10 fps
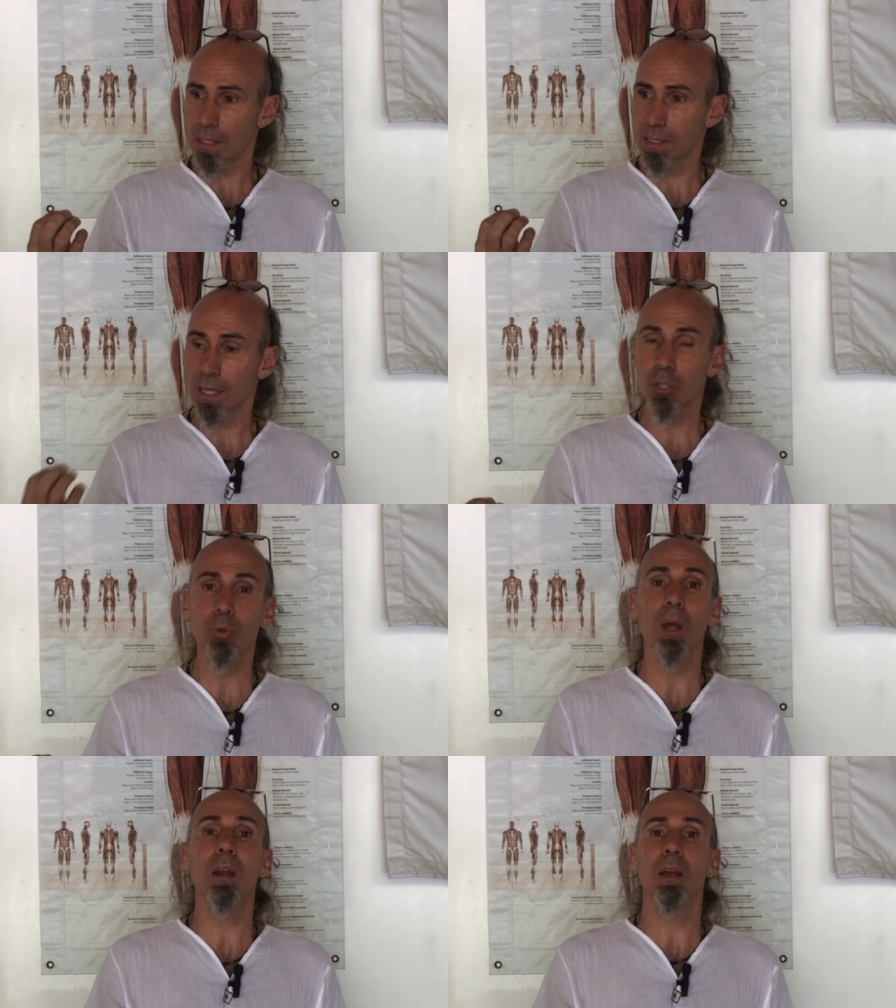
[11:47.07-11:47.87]

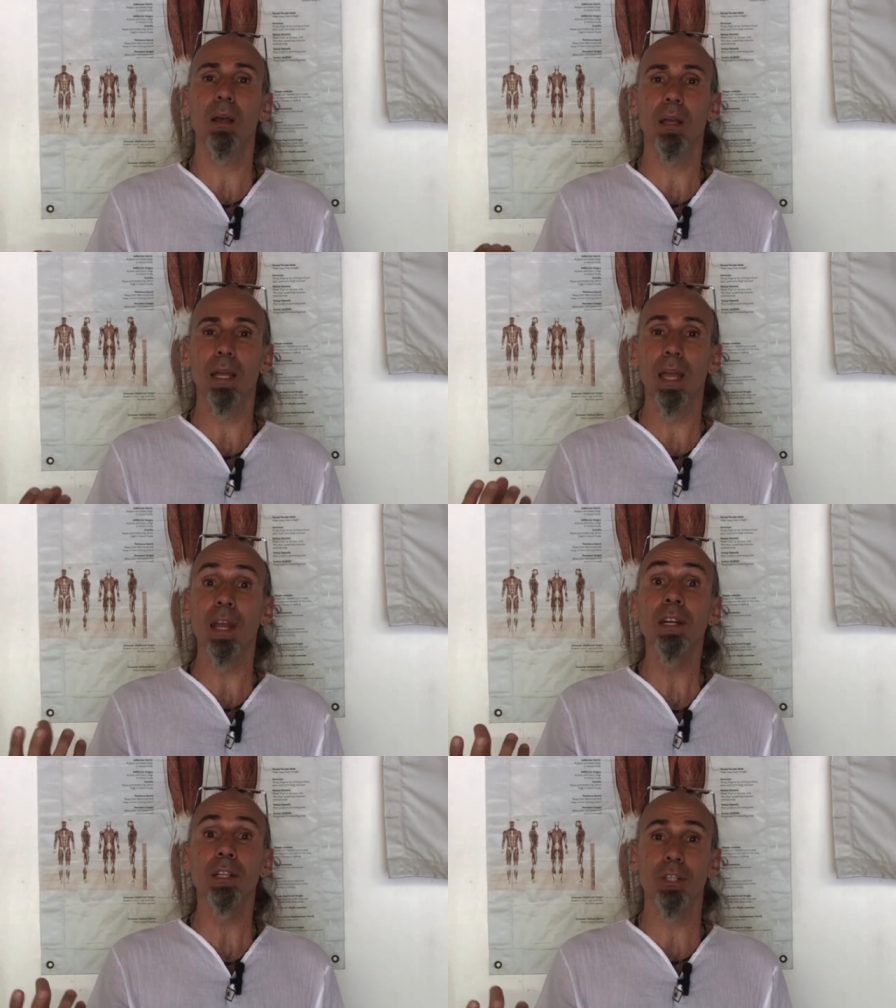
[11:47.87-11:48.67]
sexual
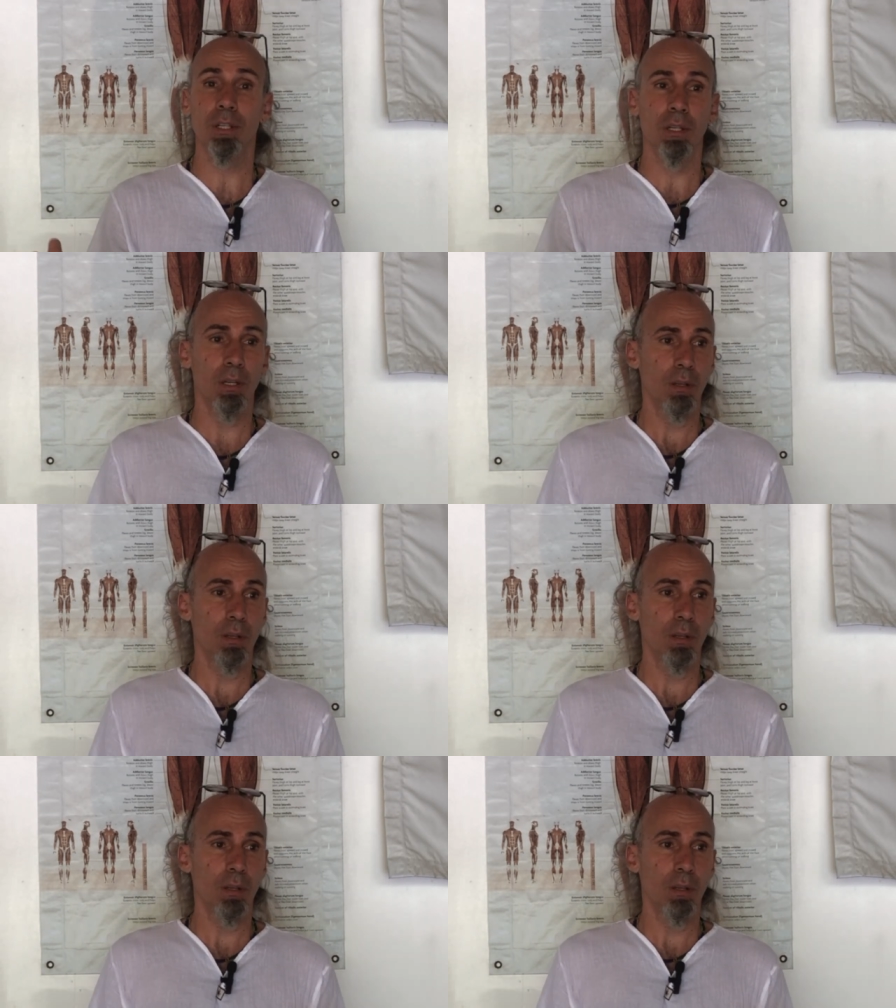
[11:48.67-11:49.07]
energy.